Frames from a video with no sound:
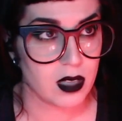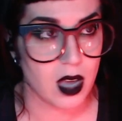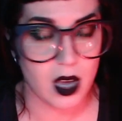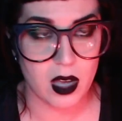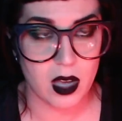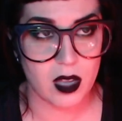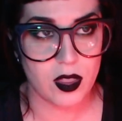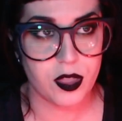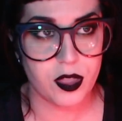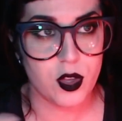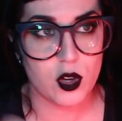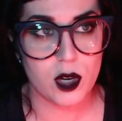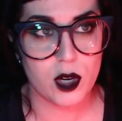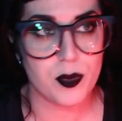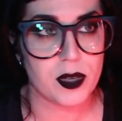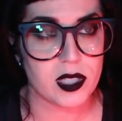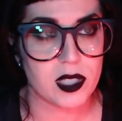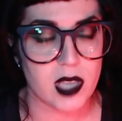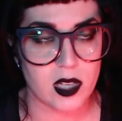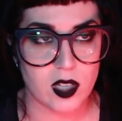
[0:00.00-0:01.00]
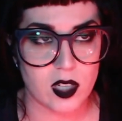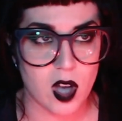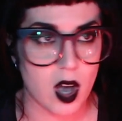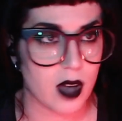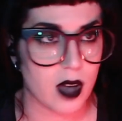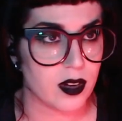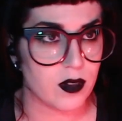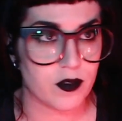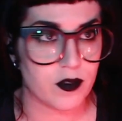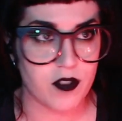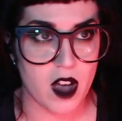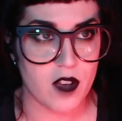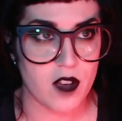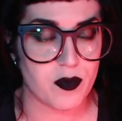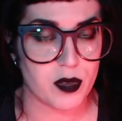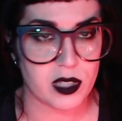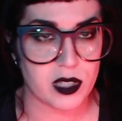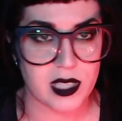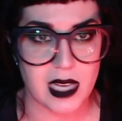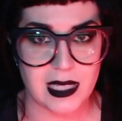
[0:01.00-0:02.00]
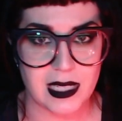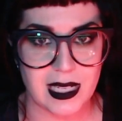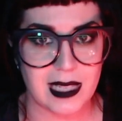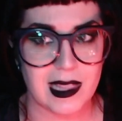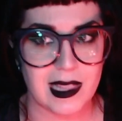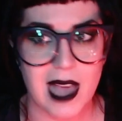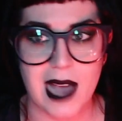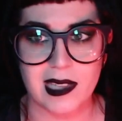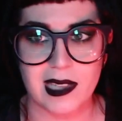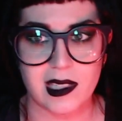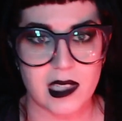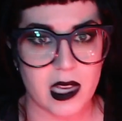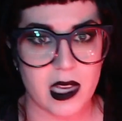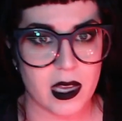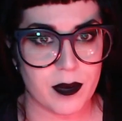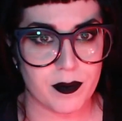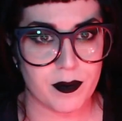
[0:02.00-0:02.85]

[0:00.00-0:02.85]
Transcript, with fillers: uh, 30% cotton, 5% elastane,